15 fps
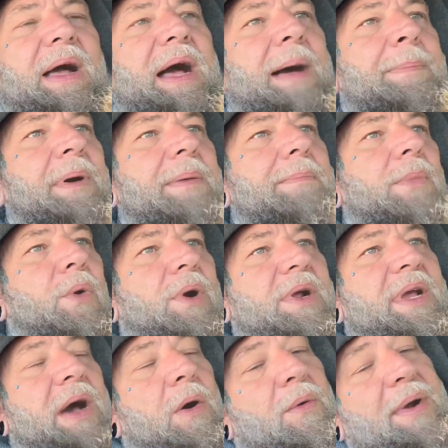I put more
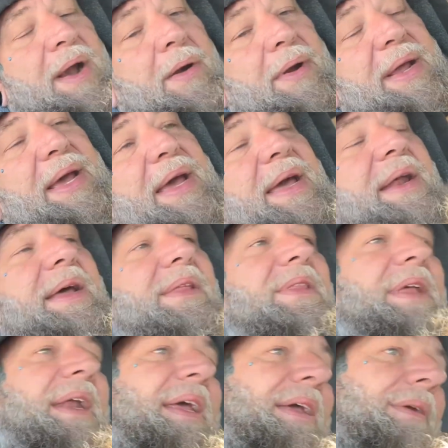cone area in it
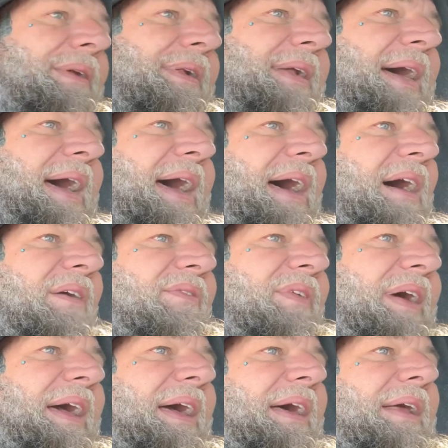than it used to have,
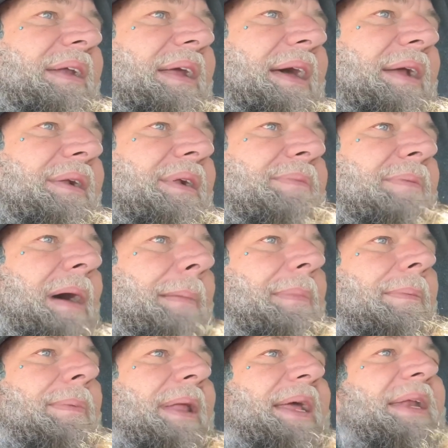and it's
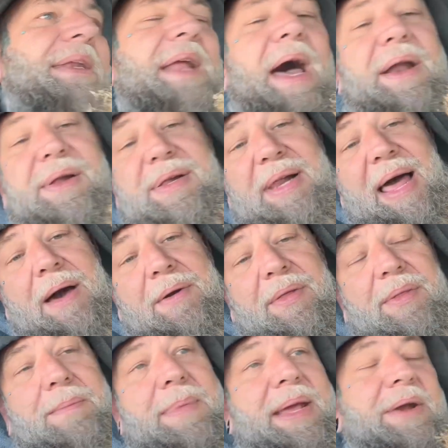probably not as loud
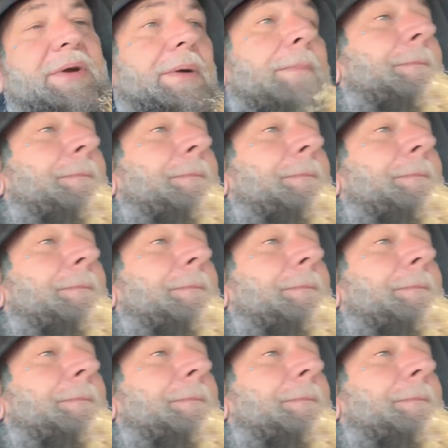on the meter,